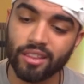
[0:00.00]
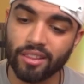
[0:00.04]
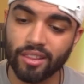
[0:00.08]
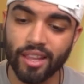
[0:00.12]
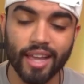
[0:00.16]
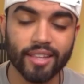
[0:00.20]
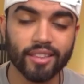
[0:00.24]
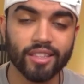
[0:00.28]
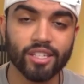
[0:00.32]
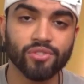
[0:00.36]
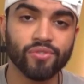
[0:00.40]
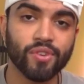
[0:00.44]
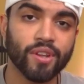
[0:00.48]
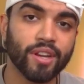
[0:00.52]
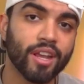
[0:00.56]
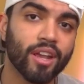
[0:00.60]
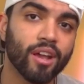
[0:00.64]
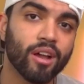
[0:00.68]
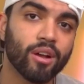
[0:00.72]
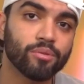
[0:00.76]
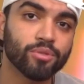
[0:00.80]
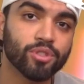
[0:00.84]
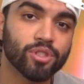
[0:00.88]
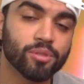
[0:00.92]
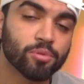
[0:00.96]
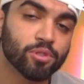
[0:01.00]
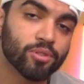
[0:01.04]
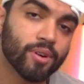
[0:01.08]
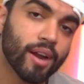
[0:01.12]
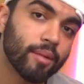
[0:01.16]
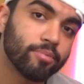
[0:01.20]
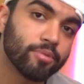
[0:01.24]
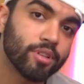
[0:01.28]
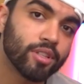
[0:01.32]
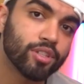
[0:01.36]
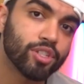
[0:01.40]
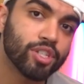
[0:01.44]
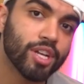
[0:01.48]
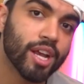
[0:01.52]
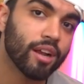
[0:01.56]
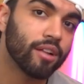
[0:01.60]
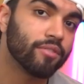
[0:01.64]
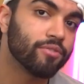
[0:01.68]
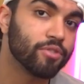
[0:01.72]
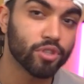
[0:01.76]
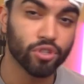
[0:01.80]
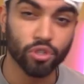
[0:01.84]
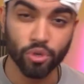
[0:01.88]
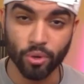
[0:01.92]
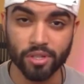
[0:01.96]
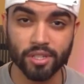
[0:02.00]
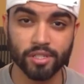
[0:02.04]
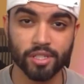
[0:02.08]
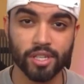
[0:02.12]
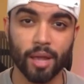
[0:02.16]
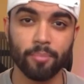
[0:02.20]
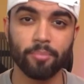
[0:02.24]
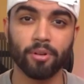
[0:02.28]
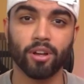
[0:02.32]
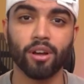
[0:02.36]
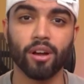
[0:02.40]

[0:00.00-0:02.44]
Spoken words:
Like this video, subscribe to the channel if you enjoy this type of